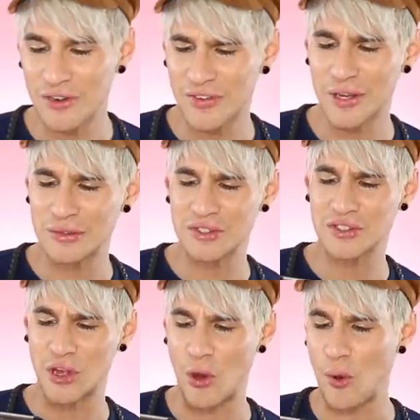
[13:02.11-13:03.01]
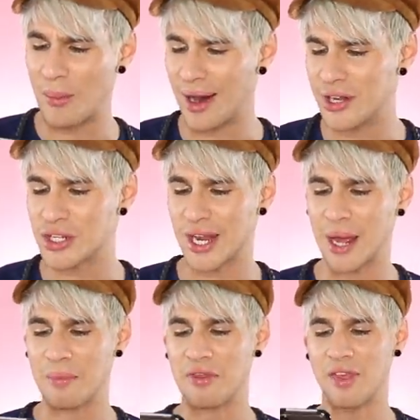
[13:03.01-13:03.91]
your videos so much, and
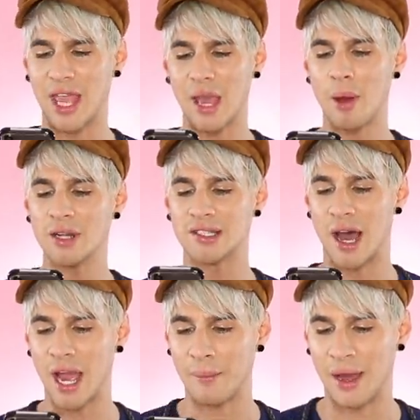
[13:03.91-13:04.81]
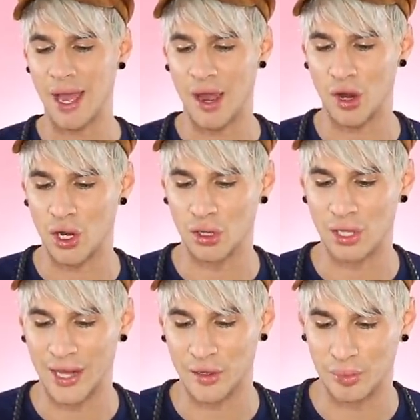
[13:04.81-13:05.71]
I'm thinking about dyeing my hair a
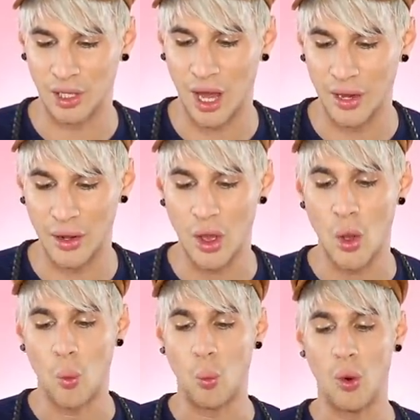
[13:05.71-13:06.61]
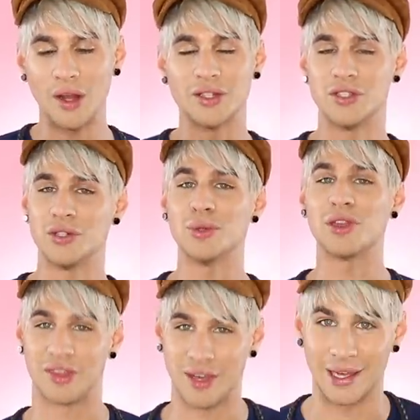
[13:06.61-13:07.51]
lighter blonde. What do you
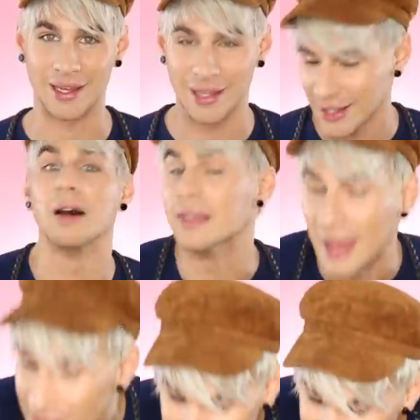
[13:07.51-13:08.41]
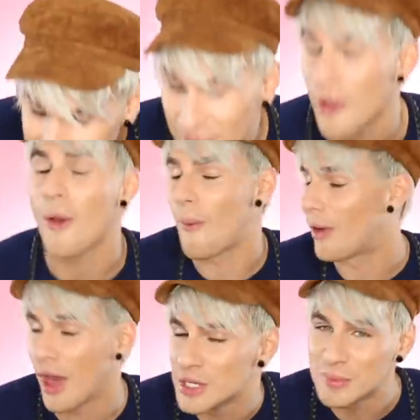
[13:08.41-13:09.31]
think? Yes,
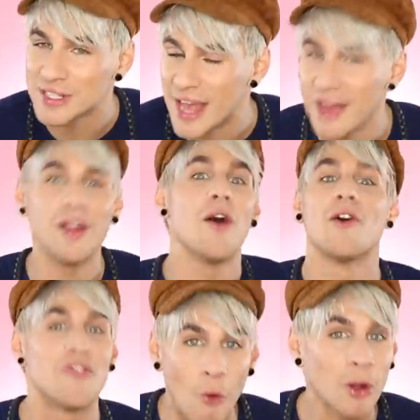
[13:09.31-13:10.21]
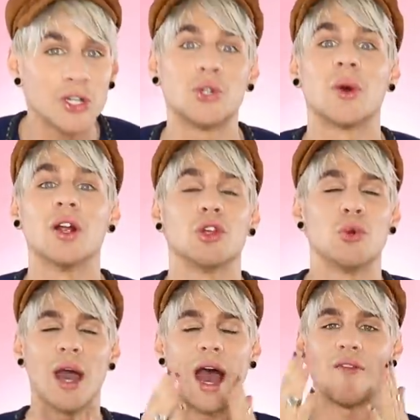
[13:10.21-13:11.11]
100%. For sure,
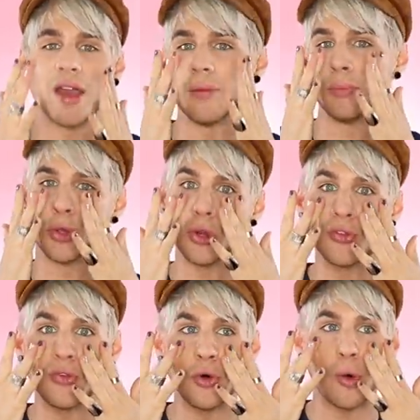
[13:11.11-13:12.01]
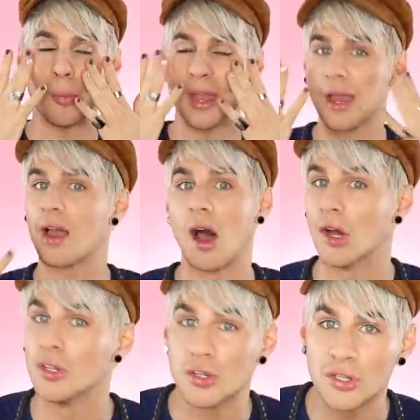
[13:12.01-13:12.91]
you have a beautiful pink
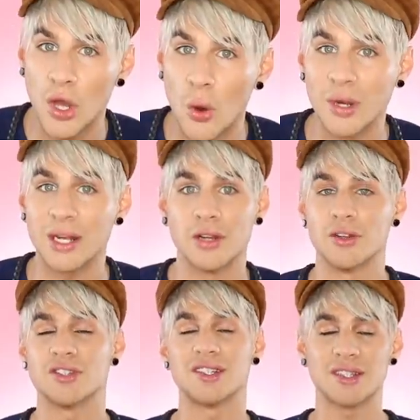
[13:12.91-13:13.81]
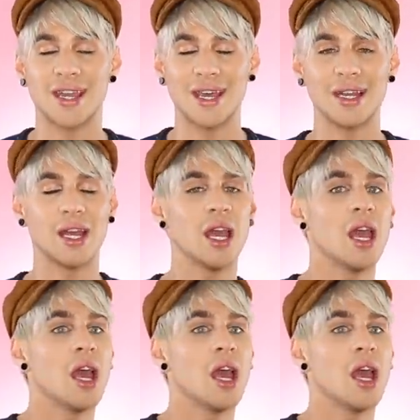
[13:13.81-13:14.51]
undertone in your skin.